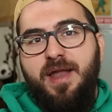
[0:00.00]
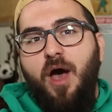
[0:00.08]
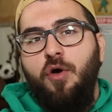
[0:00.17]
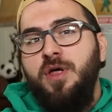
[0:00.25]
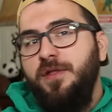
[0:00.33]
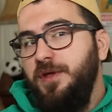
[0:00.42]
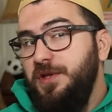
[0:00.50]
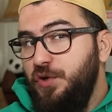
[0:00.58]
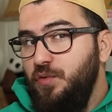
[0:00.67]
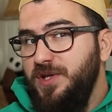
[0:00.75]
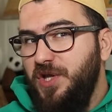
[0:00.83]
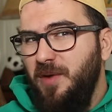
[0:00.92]
Now, the
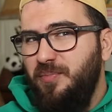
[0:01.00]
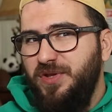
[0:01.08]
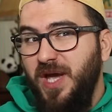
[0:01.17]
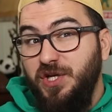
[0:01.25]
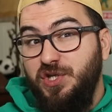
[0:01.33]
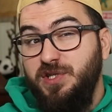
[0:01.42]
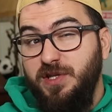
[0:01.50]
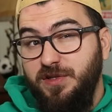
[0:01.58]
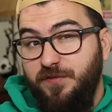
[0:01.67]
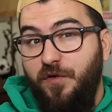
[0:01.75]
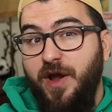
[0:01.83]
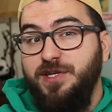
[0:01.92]
two interpretations of
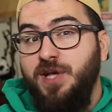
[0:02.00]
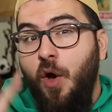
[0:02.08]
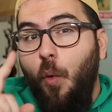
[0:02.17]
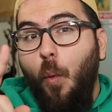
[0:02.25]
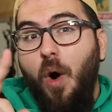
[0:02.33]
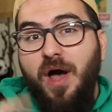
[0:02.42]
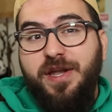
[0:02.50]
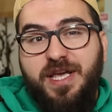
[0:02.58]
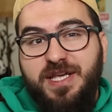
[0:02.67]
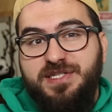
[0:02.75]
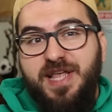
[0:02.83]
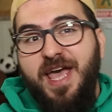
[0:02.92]
this phrase. One
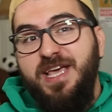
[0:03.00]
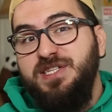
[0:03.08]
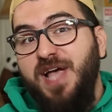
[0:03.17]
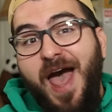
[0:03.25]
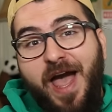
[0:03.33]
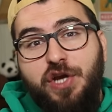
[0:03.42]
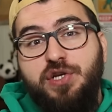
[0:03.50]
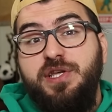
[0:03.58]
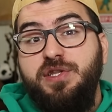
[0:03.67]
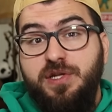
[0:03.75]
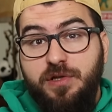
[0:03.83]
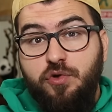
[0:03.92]
is that he's
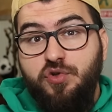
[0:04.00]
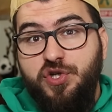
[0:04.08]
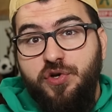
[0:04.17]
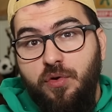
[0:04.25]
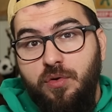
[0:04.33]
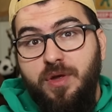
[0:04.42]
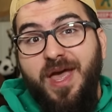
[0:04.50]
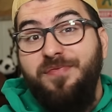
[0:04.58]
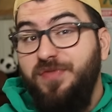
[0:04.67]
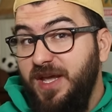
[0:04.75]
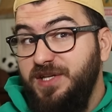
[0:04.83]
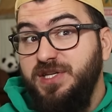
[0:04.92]
actually delusional
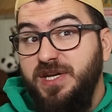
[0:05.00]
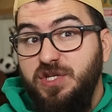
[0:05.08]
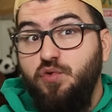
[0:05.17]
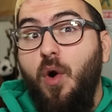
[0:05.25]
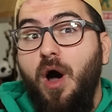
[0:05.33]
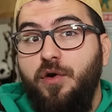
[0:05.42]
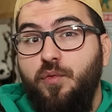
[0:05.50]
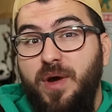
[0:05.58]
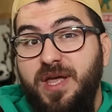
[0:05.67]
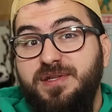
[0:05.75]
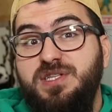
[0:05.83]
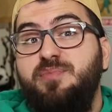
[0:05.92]
and thinks it is water
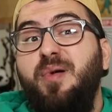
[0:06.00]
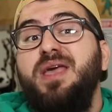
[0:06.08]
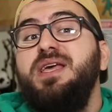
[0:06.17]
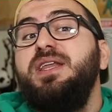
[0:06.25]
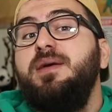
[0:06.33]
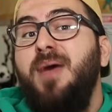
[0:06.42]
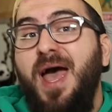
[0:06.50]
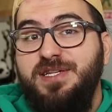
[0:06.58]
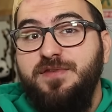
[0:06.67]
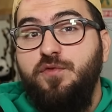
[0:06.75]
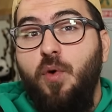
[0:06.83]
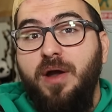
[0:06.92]
weight despite eating
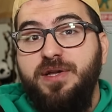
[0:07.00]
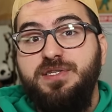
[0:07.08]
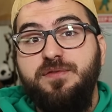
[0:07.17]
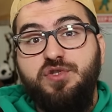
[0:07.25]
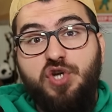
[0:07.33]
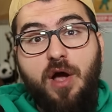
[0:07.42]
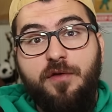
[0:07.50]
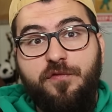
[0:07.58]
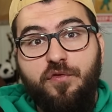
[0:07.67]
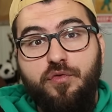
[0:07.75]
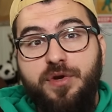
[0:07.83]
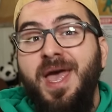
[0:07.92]
massive quantities of junk
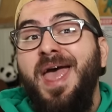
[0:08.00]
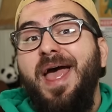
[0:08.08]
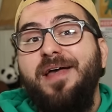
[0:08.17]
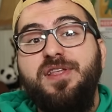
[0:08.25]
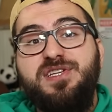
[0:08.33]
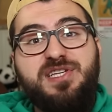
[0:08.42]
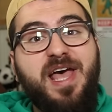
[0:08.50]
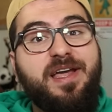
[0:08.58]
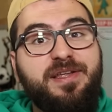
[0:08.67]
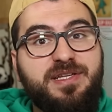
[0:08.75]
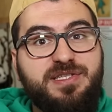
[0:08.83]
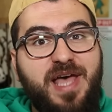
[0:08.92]
food, and the
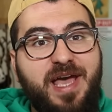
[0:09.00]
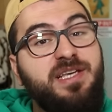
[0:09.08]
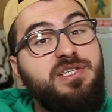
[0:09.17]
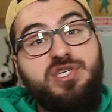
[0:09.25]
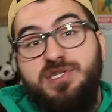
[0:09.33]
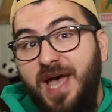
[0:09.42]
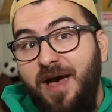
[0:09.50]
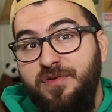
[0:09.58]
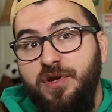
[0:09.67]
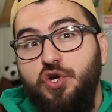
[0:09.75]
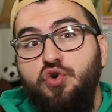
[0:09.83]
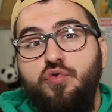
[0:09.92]
second is that he's just
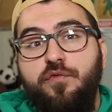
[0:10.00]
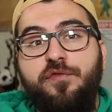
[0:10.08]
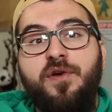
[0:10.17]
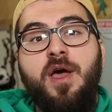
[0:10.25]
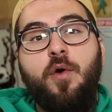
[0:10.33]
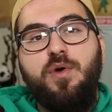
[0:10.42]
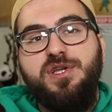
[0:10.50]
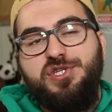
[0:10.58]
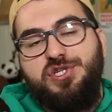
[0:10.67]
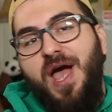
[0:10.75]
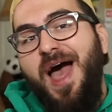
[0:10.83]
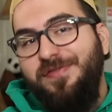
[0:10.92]
having a goof,
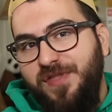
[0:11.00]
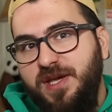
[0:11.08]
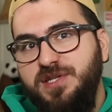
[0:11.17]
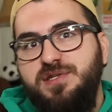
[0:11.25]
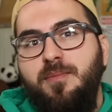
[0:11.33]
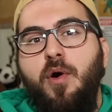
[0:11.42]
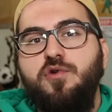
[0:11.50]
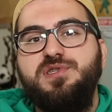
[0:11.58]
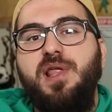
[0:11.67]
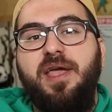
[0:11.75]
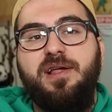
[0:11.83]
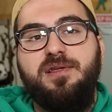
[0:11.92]
which I think is the
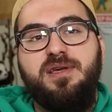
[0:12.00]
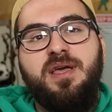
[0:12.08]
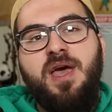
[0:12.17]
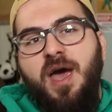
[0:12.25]
most likely.